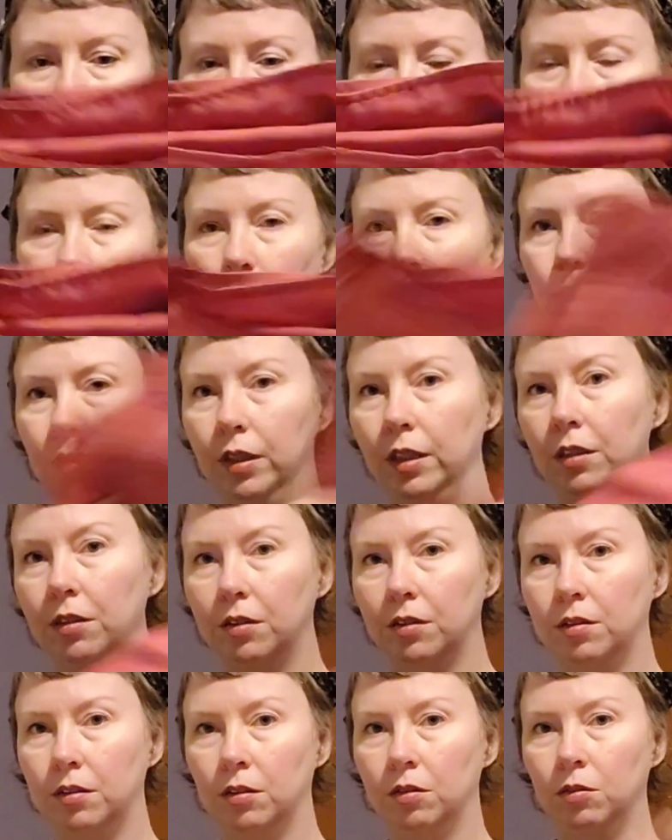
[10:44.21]
So
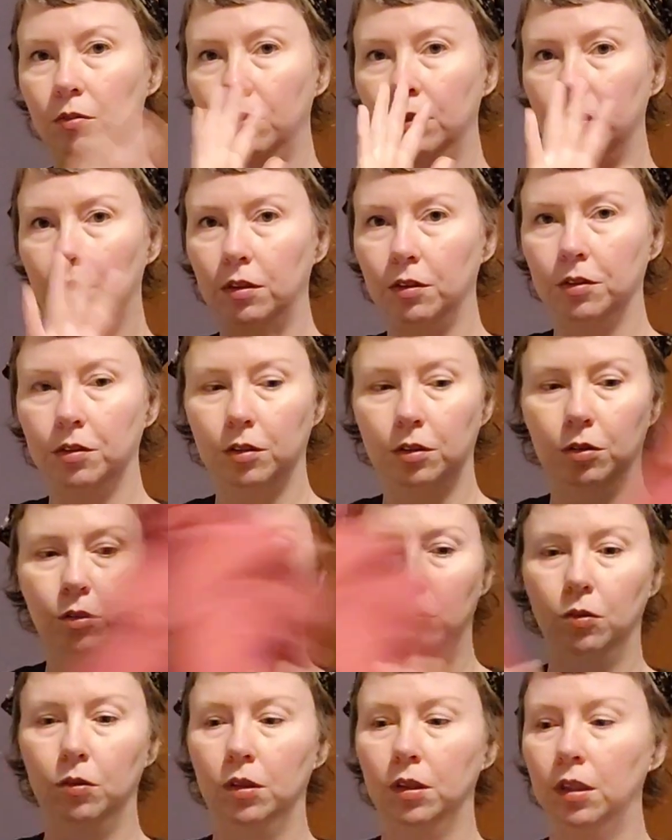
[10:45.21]
this
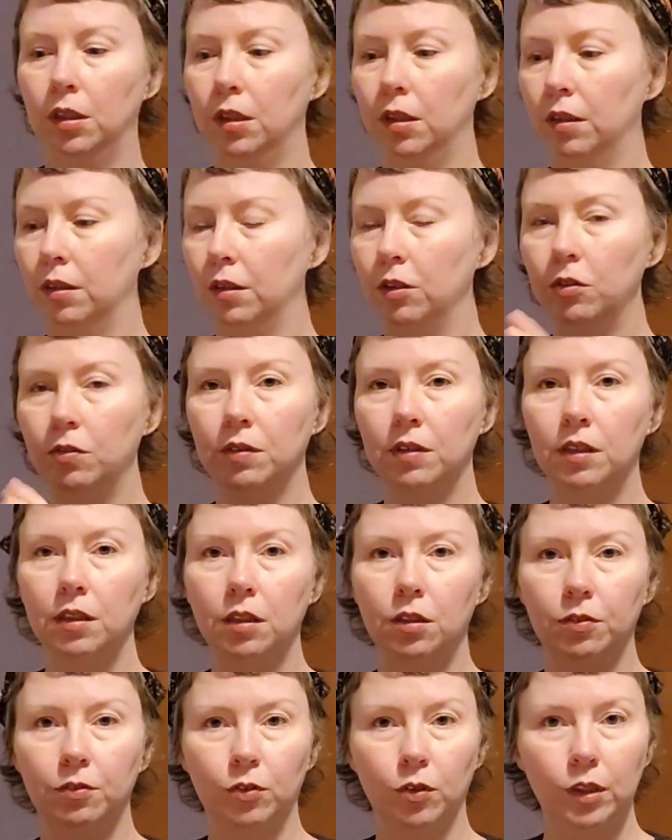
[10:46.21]
was in
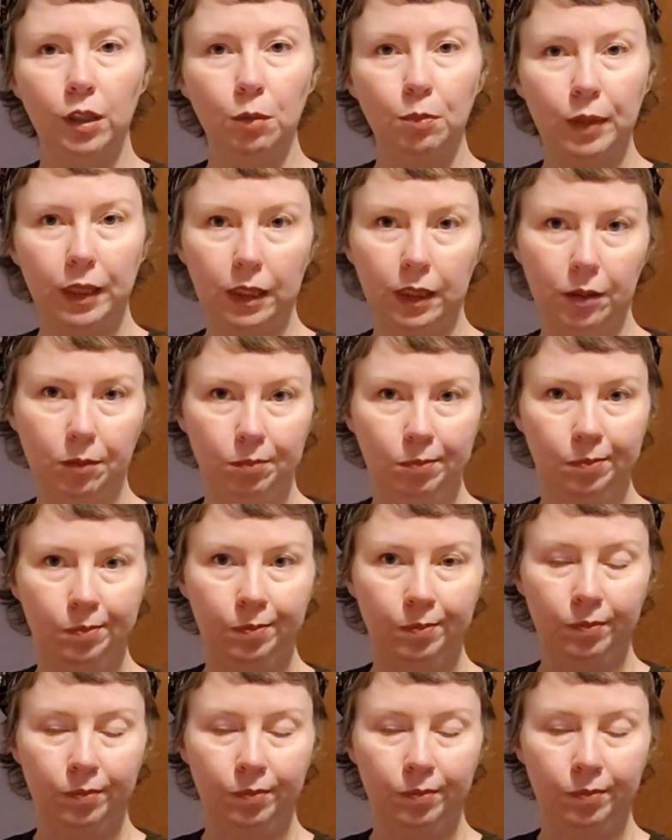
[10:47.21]
the free bin